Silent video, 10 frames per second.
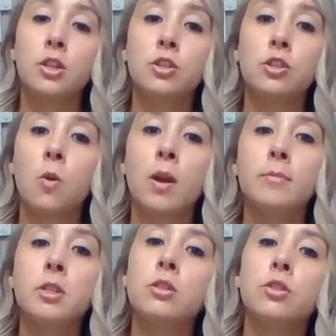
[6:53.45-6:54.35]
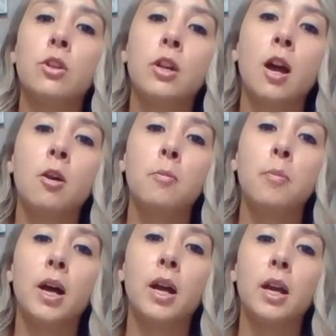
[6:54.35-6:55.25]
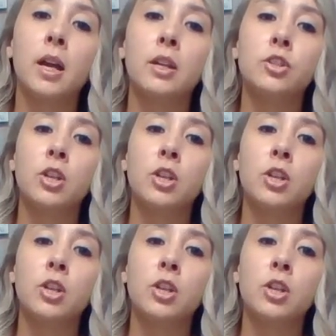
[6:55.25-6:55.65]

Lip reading: So I'm going to start out by